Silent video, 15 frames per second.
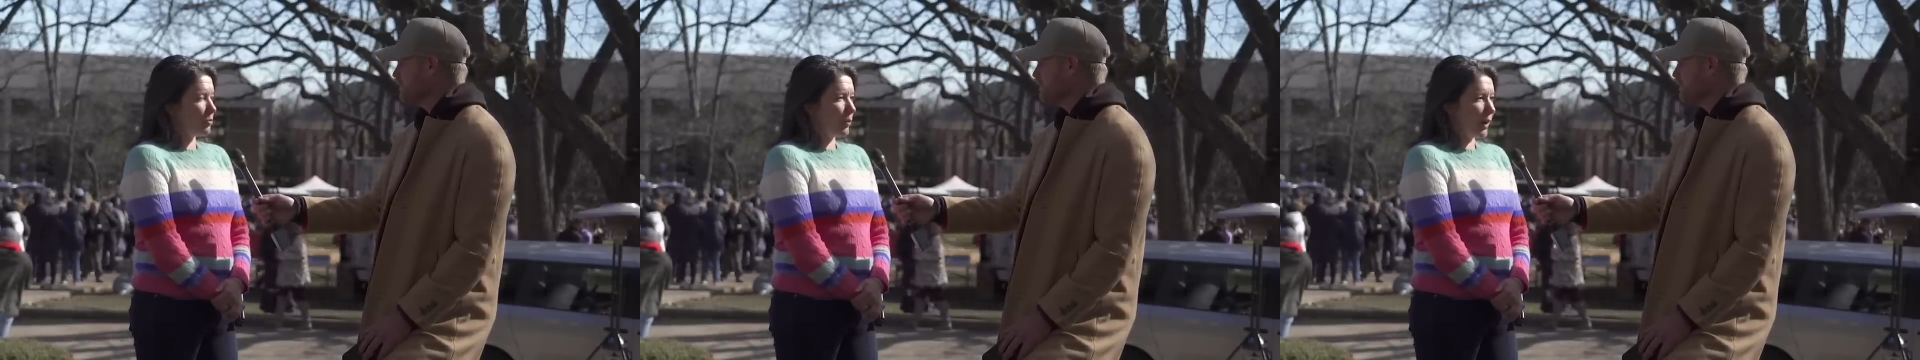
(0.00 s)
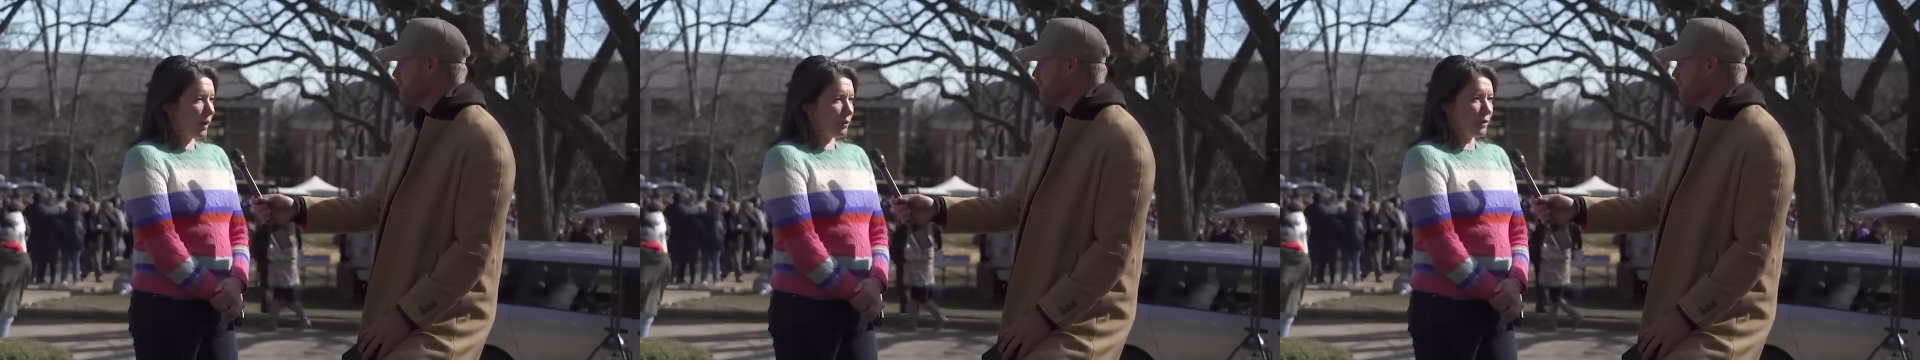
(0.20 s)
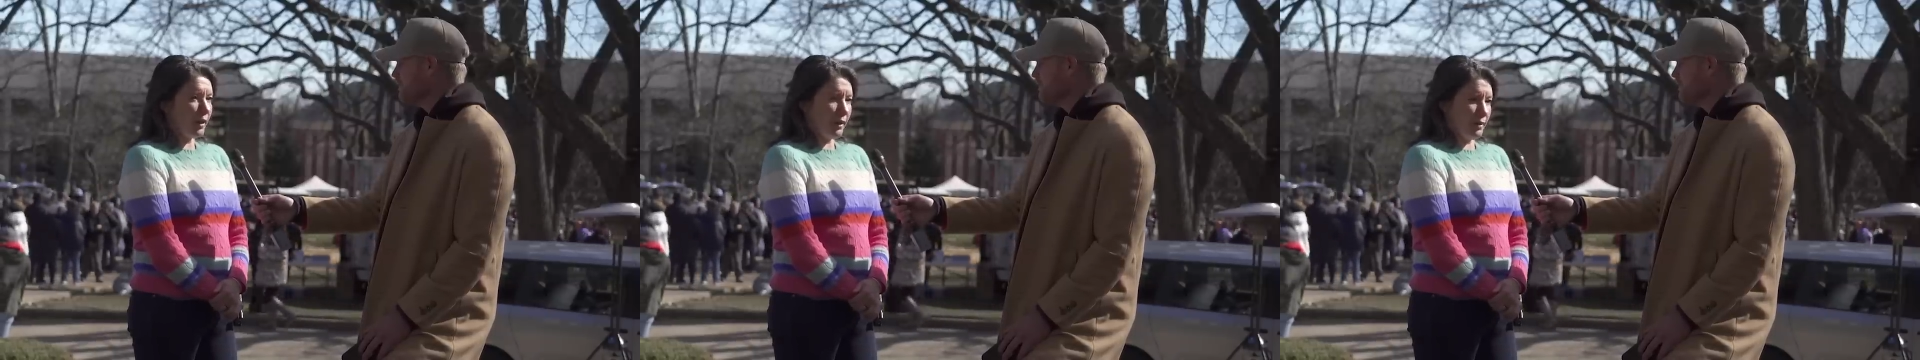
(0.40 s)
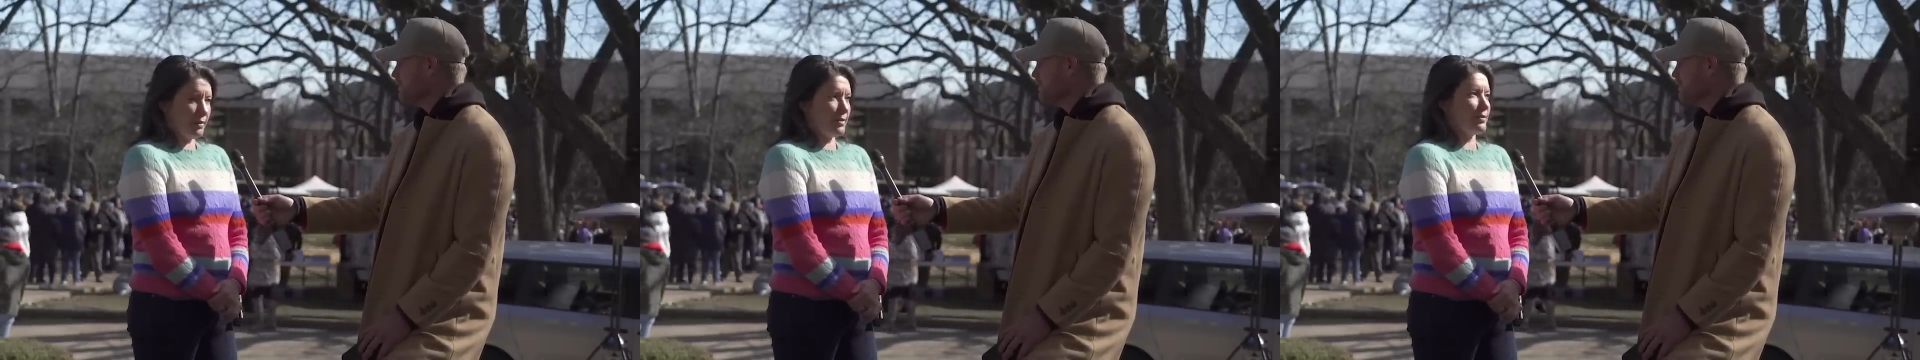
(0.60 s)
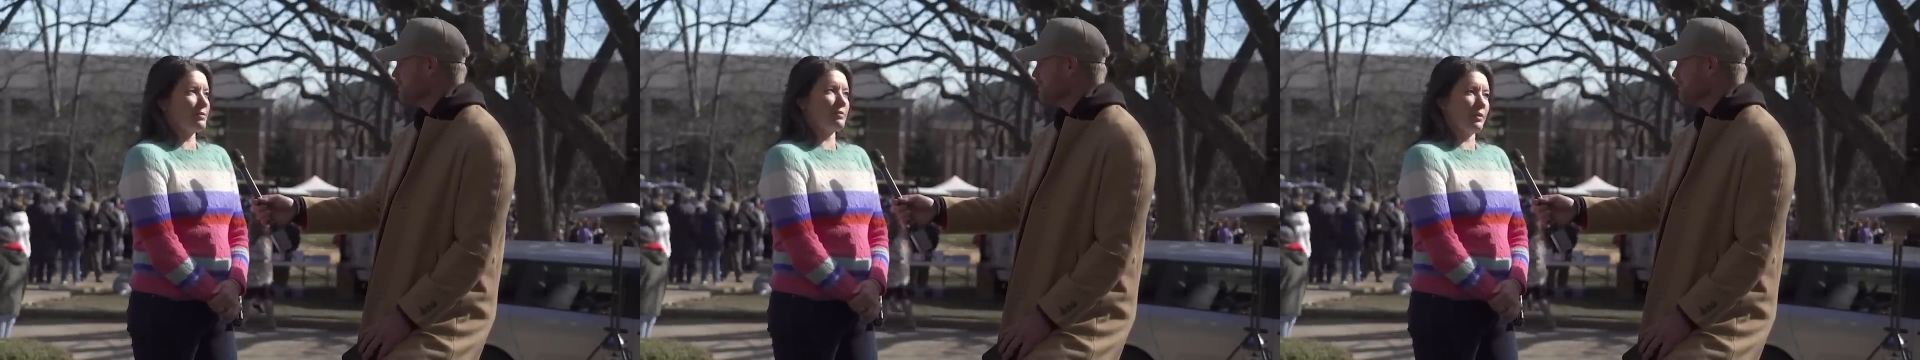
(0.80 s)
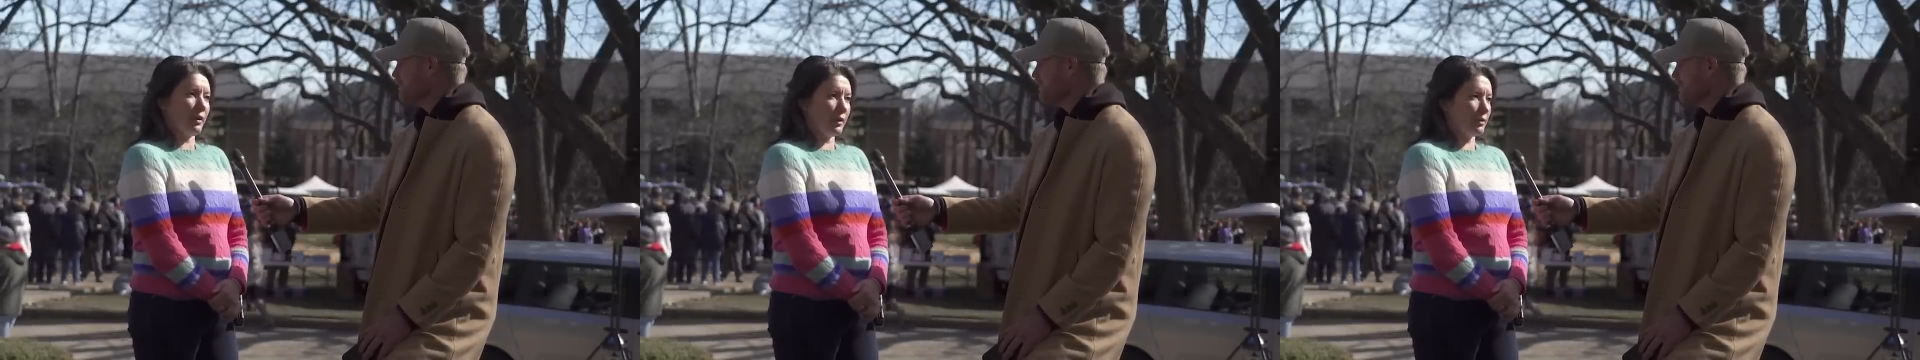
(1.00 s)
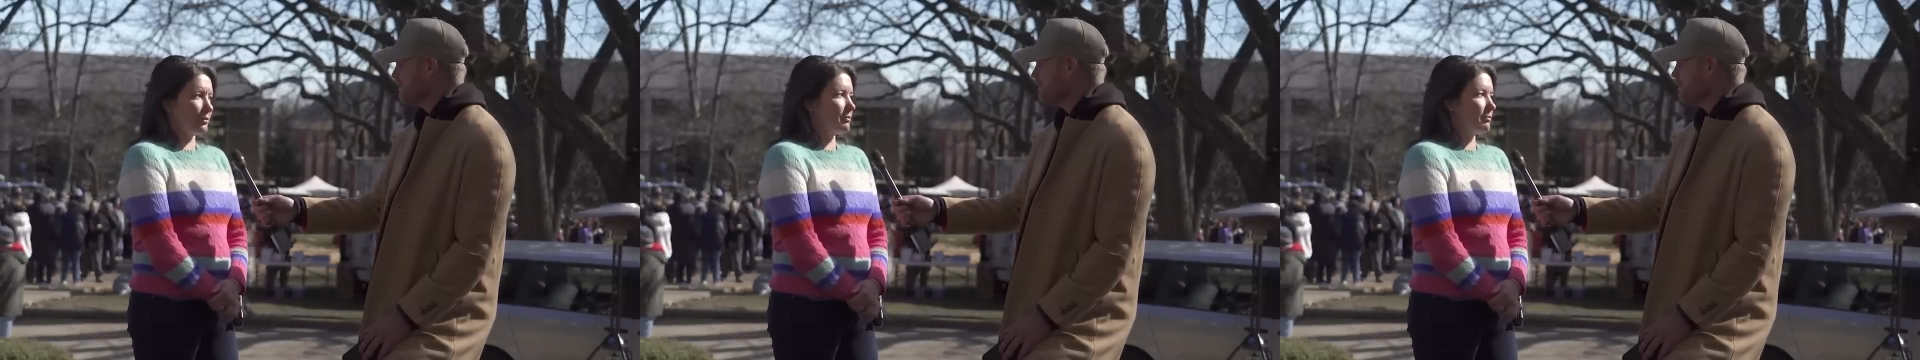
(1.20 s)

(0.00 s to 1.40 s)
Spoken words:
wow, guys, like,